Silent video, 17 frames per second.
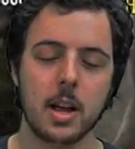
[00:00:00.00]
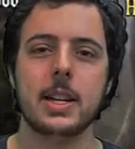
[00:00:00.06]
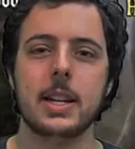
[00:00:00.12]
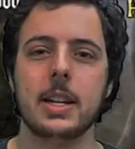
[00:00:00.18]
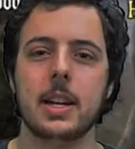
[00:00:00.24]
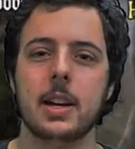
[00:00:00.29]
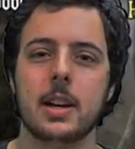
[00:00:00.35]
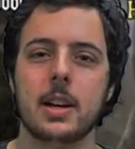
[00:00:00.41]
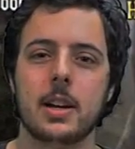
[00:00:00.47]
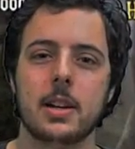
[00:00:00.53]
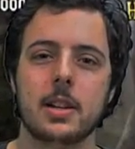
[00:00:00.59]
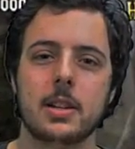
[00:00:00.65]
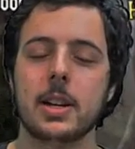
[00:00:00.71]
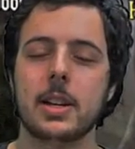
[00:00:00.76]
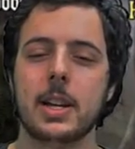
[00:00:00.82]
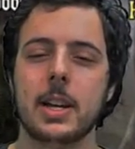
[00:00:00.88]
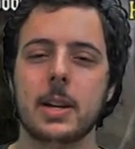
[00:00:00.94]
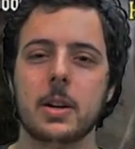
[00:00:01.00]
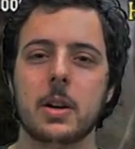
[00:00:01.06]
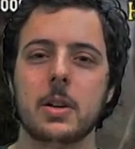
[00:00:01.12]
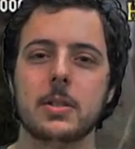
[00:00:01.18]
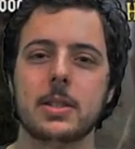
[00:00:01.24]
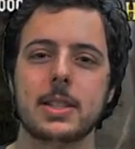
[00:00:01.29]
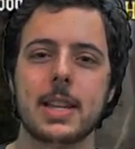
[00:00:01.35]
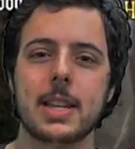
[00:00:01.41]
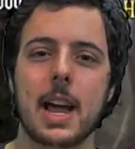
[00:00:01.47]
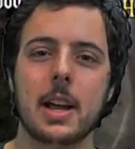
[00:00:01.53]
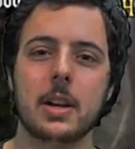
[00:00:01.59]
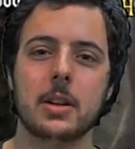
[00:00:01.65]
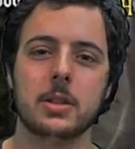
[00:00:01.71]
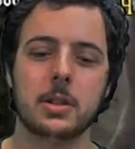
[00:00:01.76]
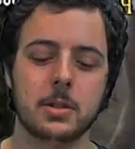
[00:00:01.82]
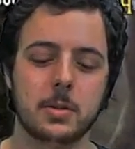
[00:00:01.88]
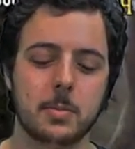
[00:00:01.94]
the Guardian Heroes
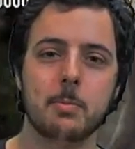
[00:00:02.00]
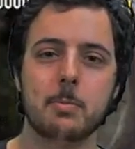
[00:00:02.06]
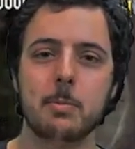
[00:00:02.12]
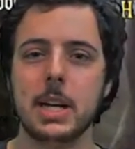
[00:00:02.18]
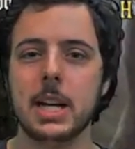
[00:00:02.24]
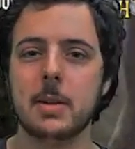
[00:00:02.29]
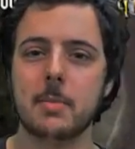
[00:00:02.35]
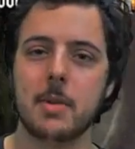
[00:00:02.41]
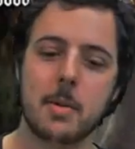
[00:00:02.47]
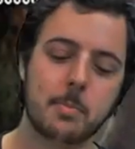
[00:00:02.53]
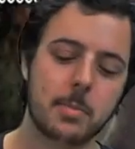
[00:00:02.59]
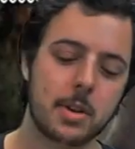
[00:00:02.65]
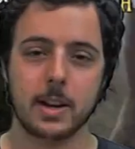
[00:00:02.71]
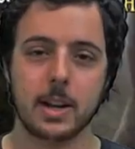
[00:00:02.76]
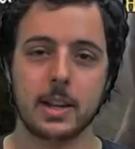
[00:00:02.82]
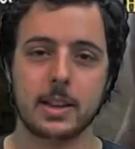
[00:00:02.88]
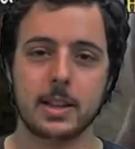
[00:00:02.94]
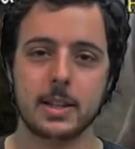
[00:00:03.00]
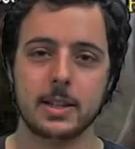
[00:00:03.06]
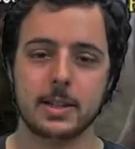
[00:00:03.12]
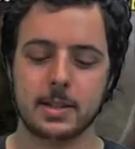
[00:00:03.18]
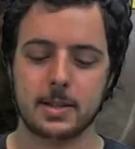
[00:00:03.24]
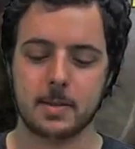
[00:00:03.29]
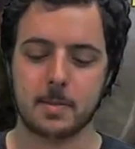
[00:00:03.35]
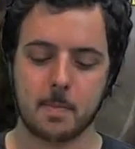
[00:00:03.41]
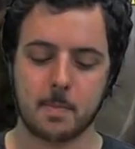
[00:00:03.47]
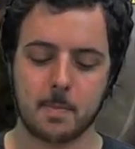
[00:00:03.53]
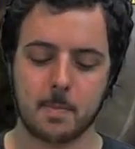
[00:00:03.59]
style beat 'em up. We got this